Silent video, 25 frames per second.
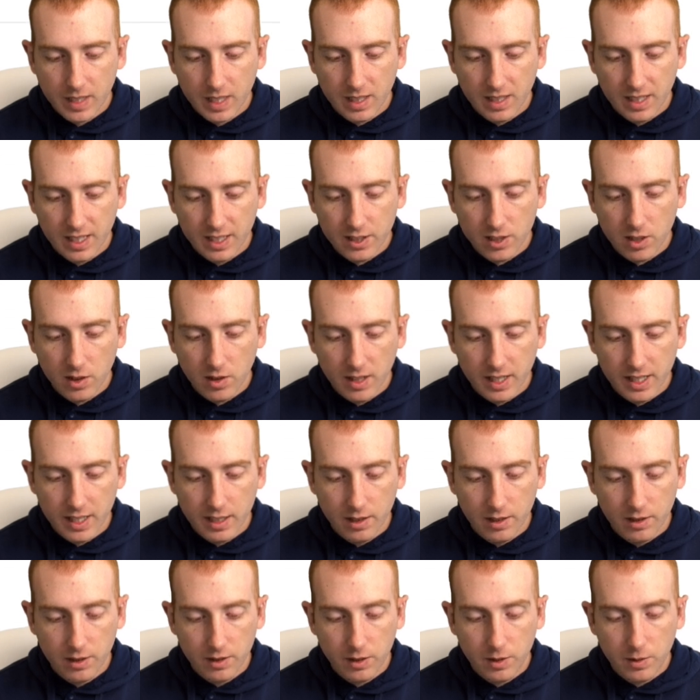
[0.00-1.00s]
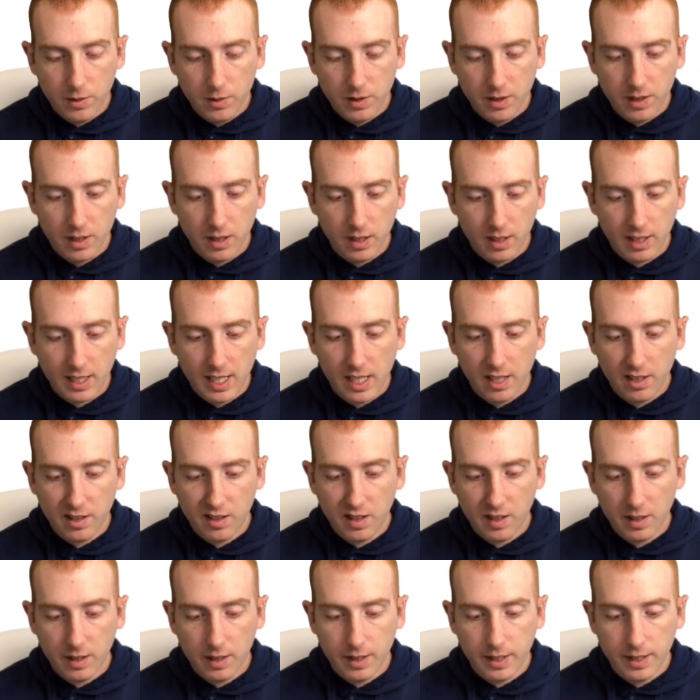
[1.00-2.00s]
Let's go ahead and use the
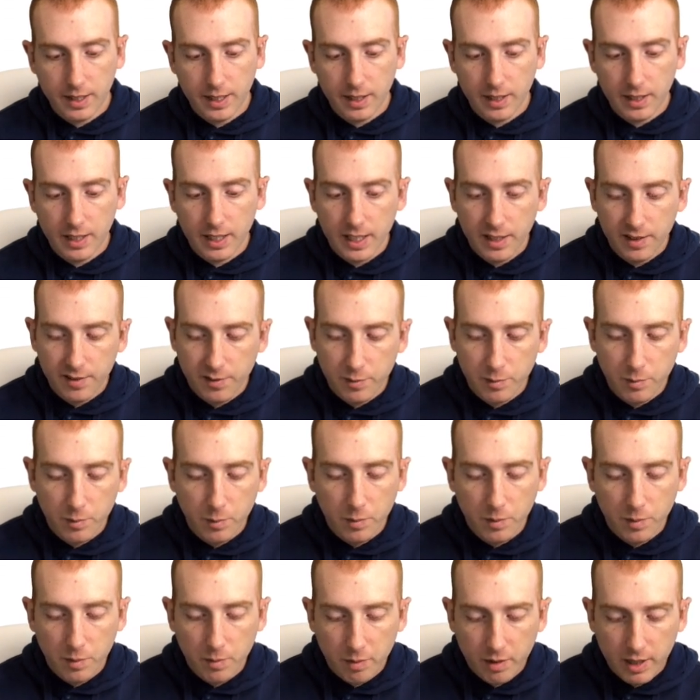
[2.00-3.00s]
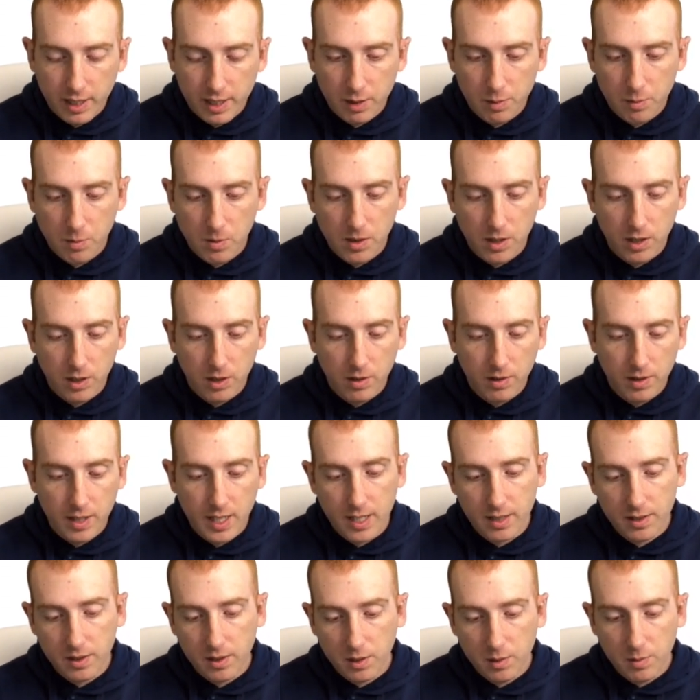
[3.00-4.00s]
calculator here. If the price were to go
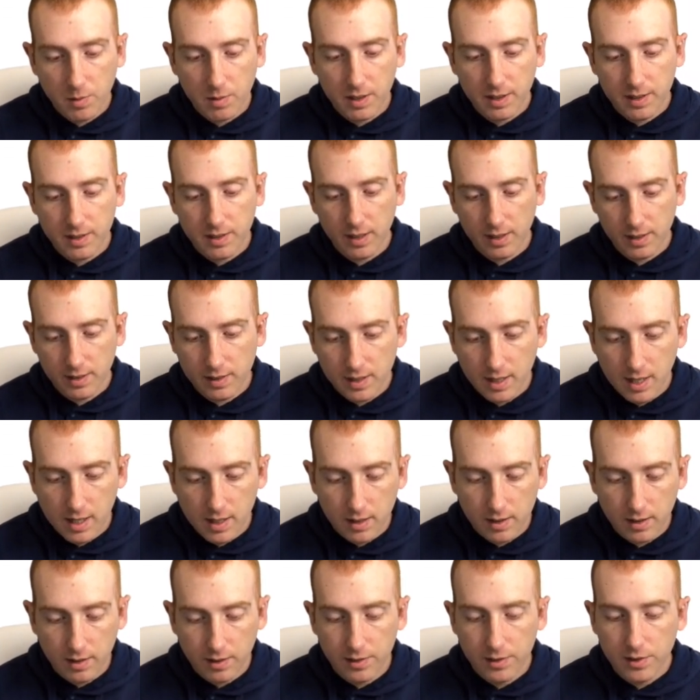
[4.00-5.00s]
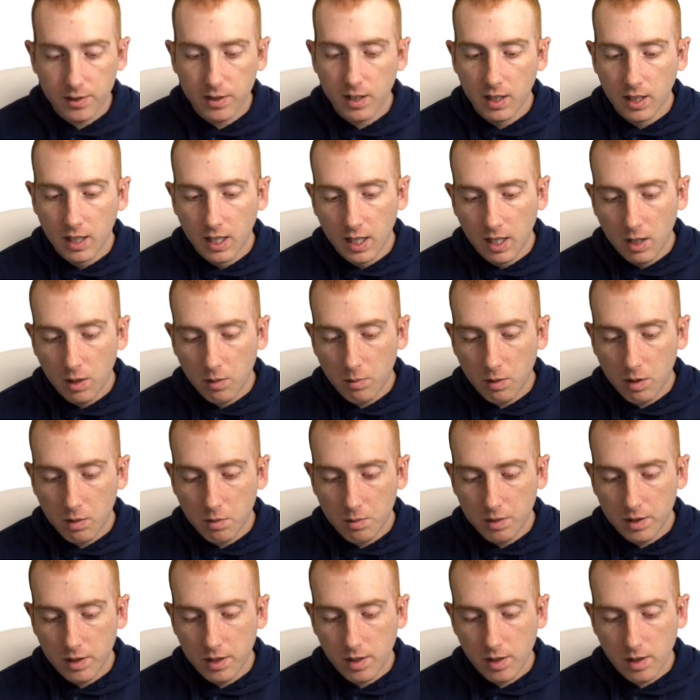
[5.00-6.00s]
down to twenty-six dollars, what
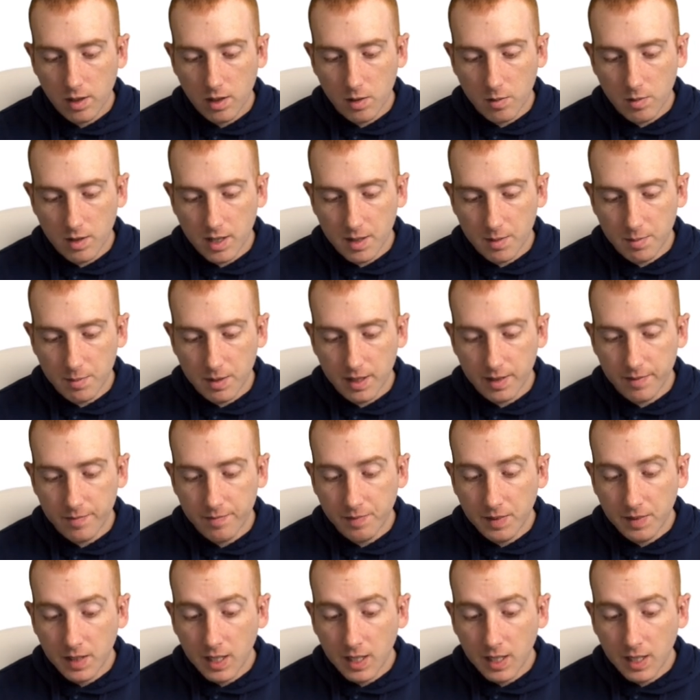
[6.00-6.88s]
would the R O I be?